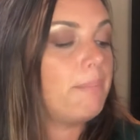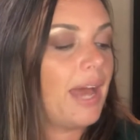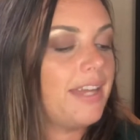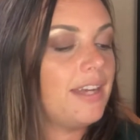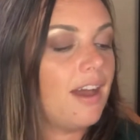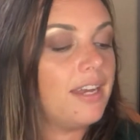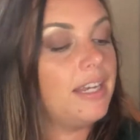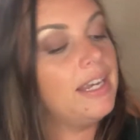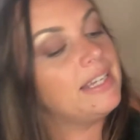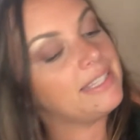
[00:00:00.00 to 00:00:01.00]
I nodded.
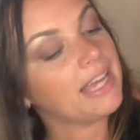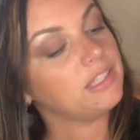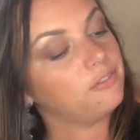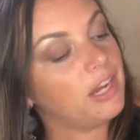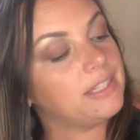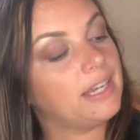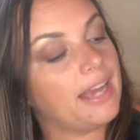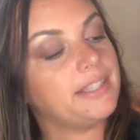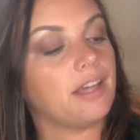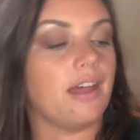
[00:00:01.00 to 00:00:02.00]
Sassafras and I
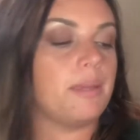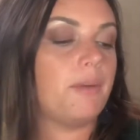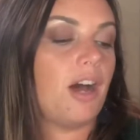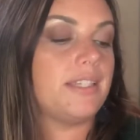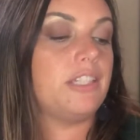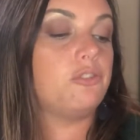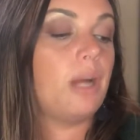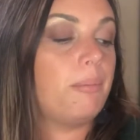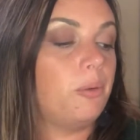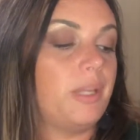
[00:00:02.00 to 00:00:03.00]
saw them causing
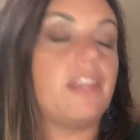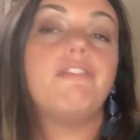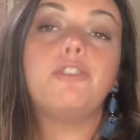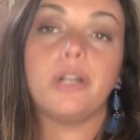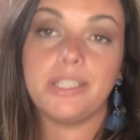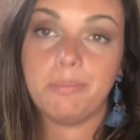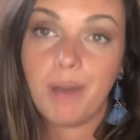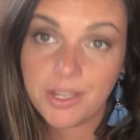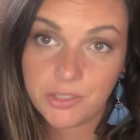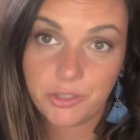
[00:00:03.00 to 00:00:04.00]
trouble with the forest
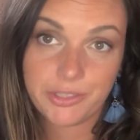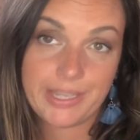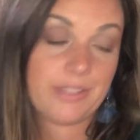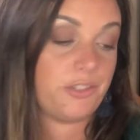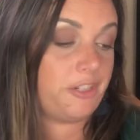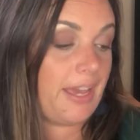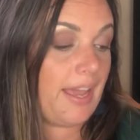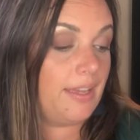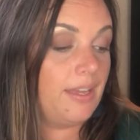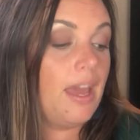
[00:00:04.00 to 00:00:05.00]
monsters yesterday.